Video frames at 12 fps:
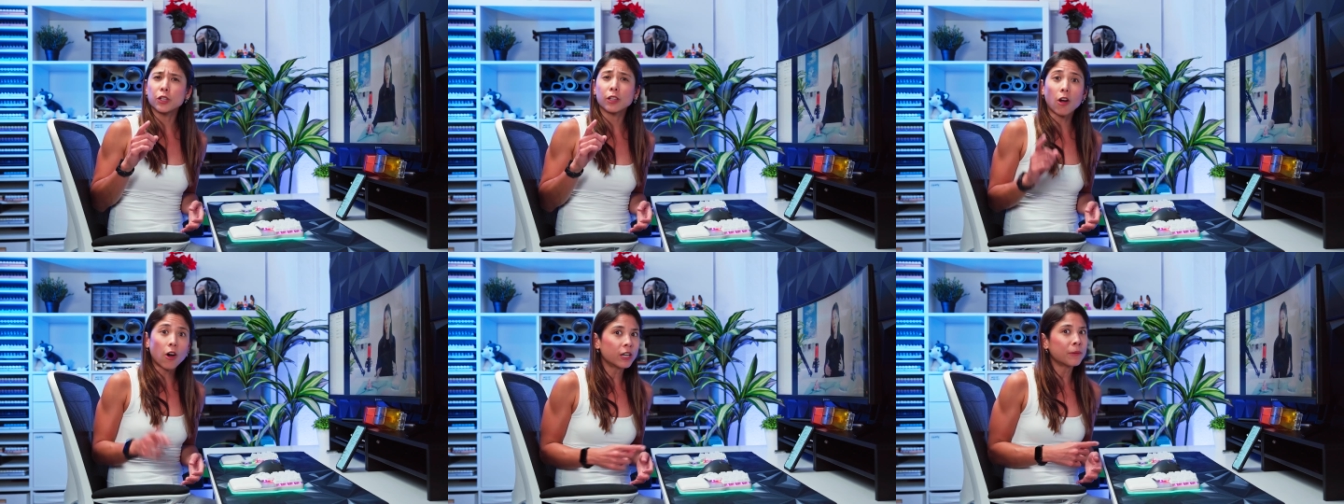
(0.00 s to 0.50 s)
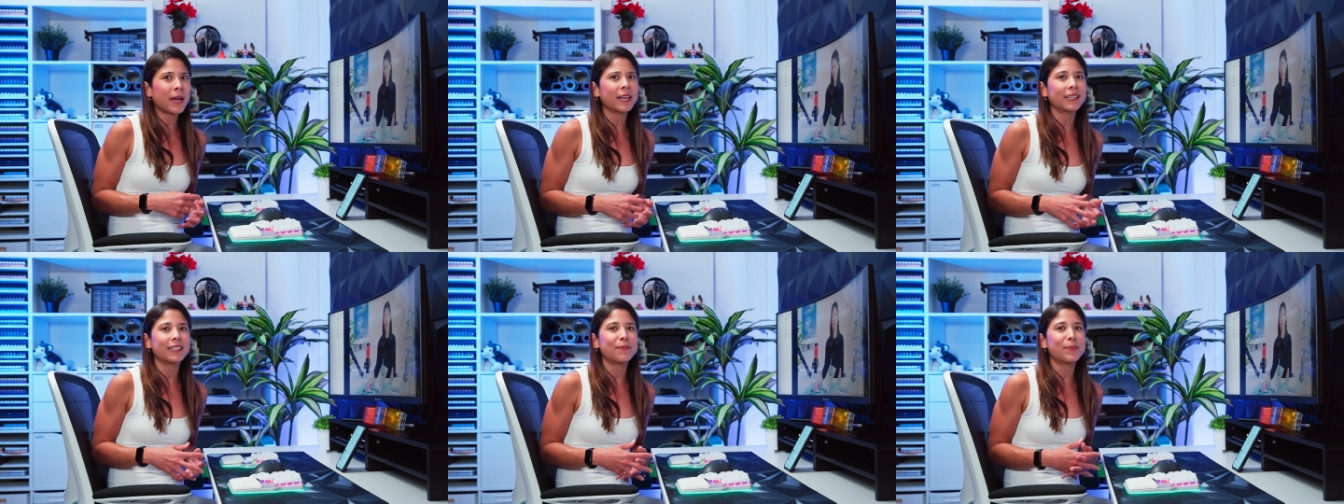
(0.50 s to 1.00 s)
you'll
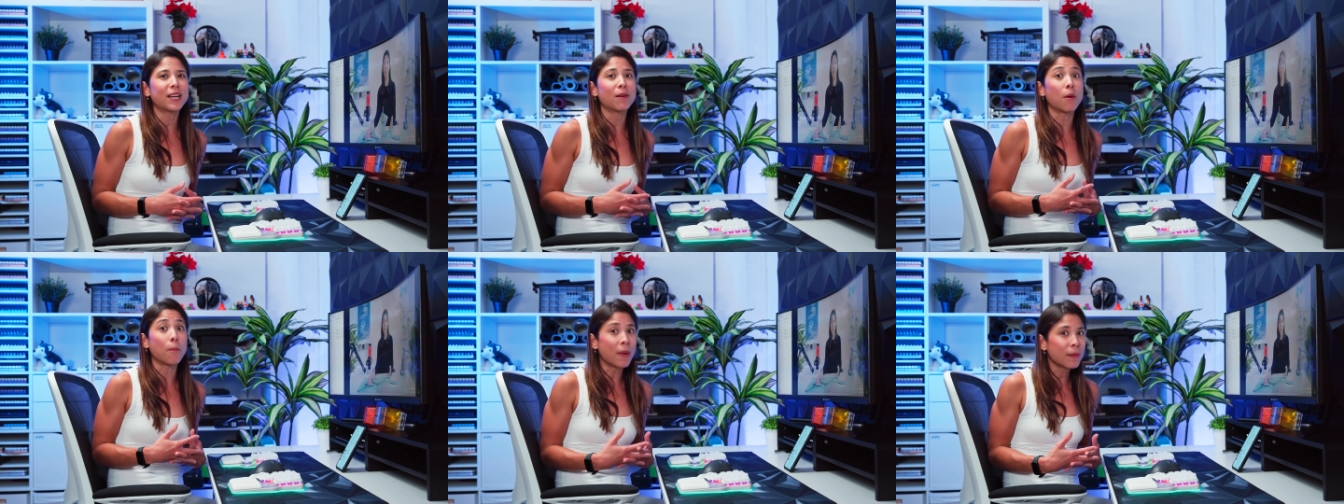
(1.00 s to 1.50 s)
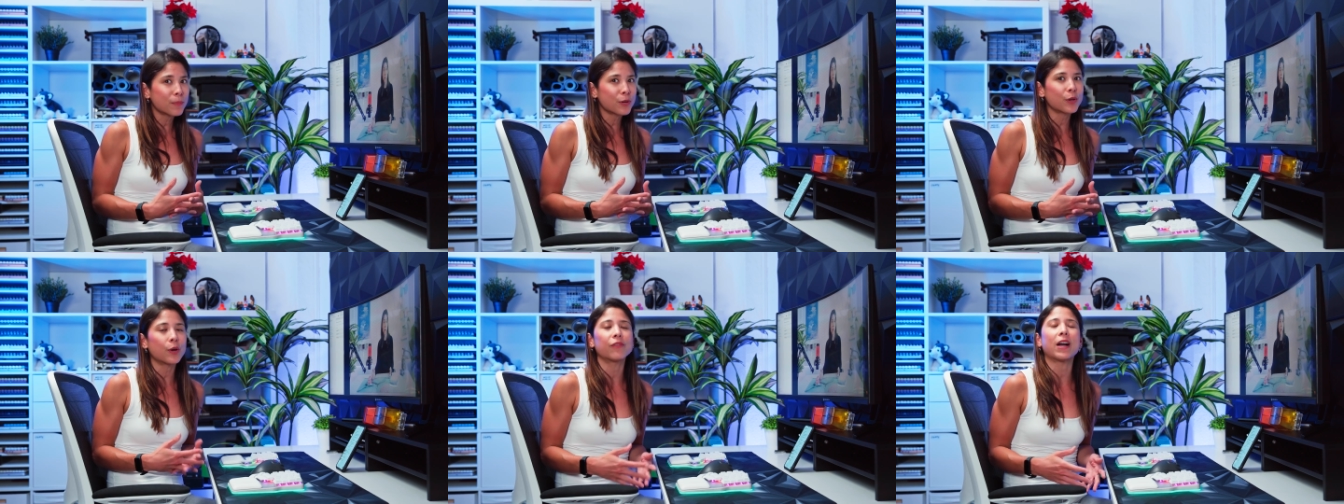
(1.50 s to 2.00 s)
automatically become a
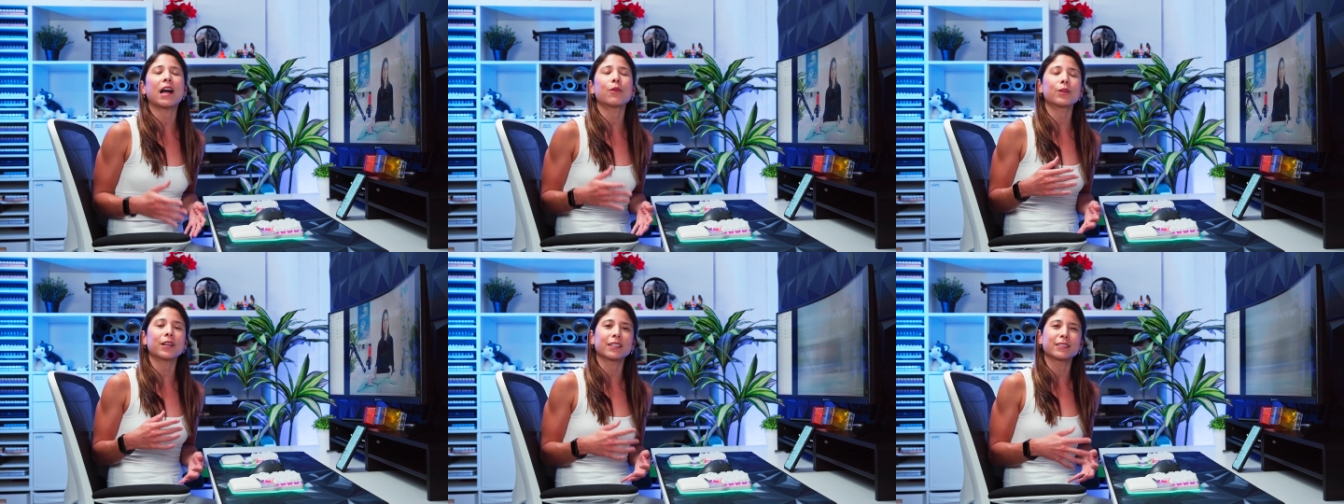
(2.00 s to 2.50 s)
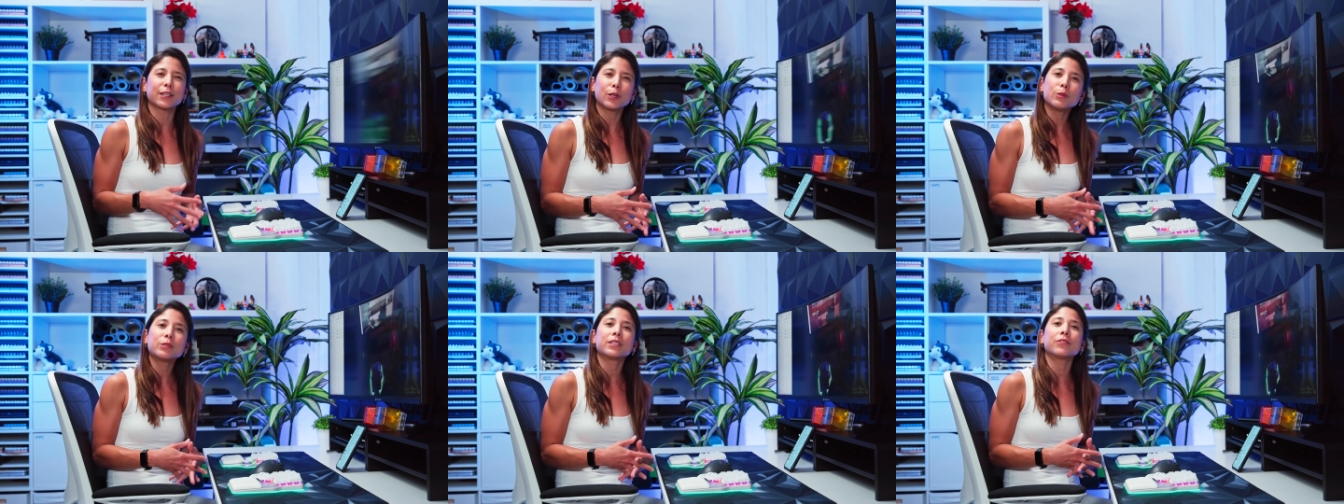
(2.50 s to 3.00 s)
member of our
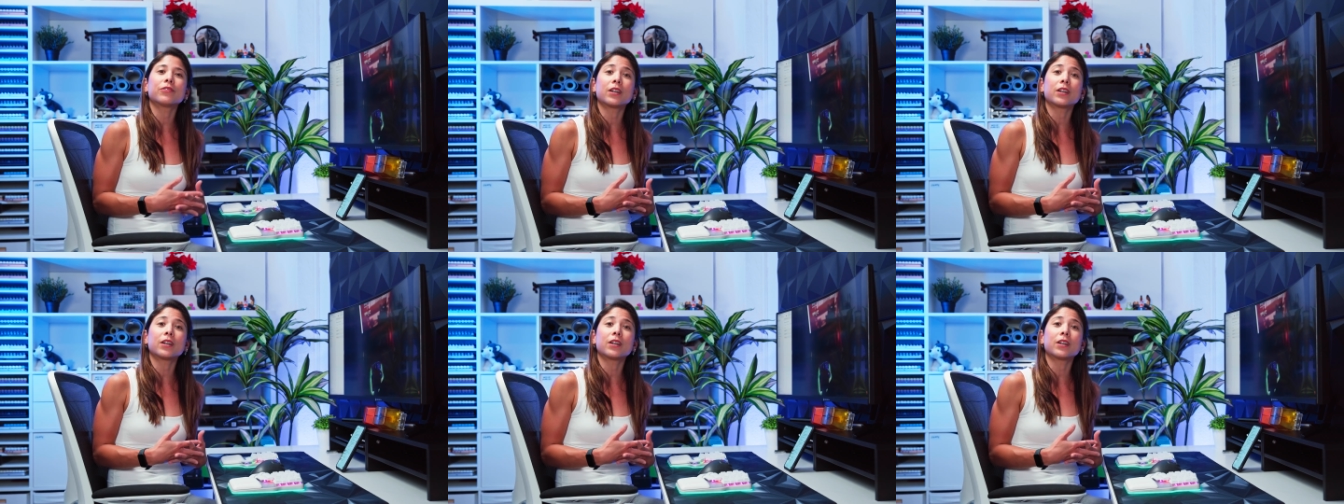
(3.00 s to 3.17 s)
exclusive